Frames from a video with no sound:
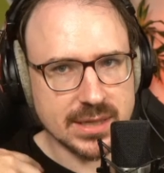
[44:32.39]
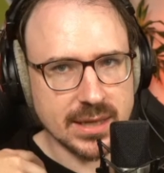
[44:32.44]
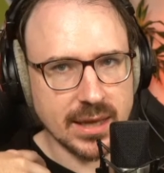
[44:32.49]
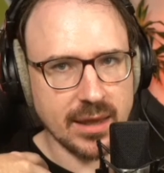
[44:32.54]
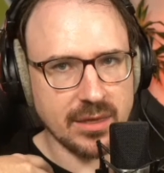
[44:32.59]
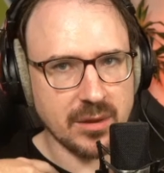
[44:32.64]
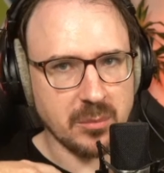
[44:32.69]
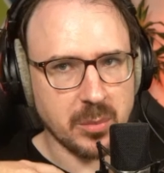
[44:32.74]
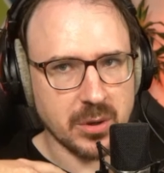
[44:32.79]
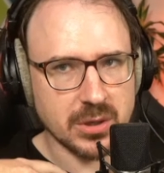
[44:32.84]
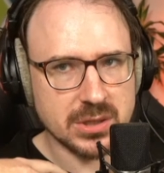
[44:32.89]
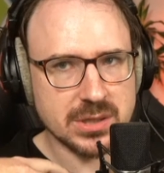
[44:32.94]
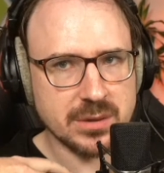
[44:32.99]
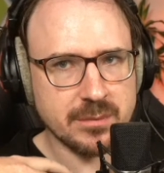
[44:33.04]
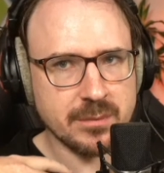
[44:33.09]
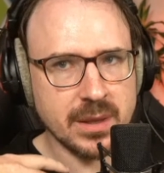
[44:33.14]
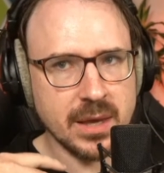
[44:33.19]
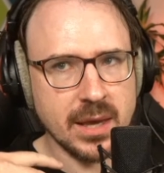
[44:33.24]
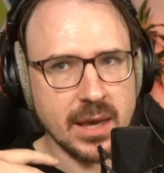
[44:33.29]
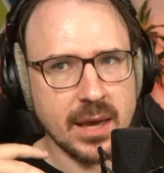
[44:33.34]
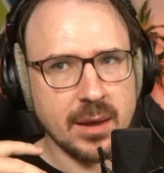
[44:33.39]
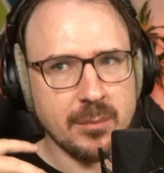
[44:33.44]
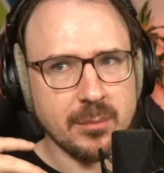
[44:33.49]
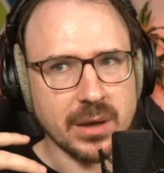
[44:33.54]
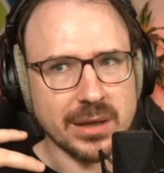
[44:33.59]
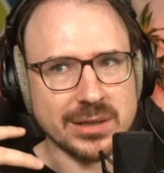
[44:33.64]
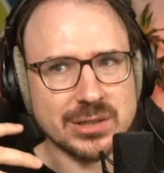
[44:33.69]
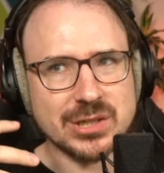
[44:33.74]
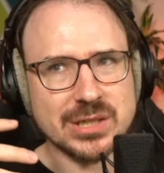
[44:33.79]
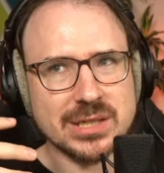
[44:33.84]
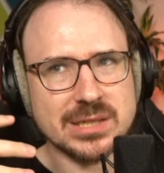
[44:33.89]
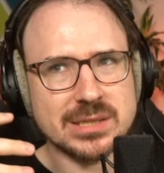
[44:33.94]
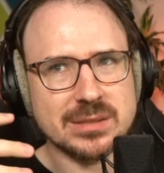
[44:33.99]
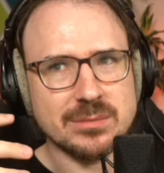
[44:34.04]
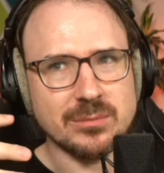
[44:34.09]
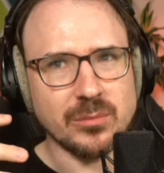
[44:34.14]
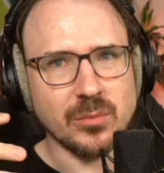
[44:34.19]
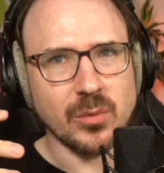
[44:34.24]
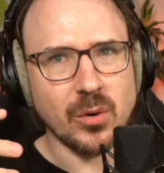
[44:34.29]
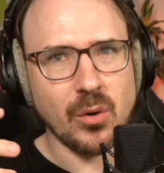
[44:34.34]
at the bottom, but she's
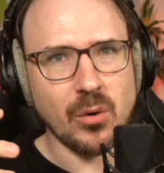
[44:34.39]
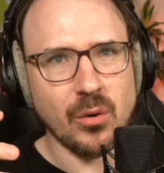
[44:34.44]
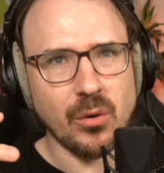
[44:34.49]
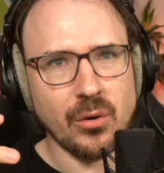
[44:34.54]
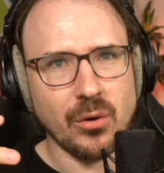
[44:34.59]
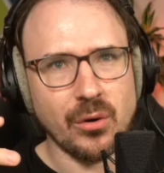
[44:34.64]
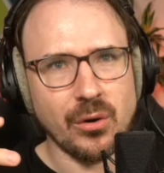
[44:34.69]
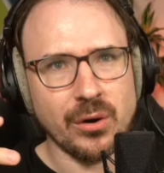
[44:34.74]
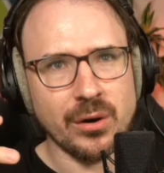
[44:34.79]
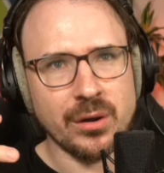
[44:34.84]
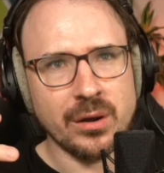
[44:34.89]
more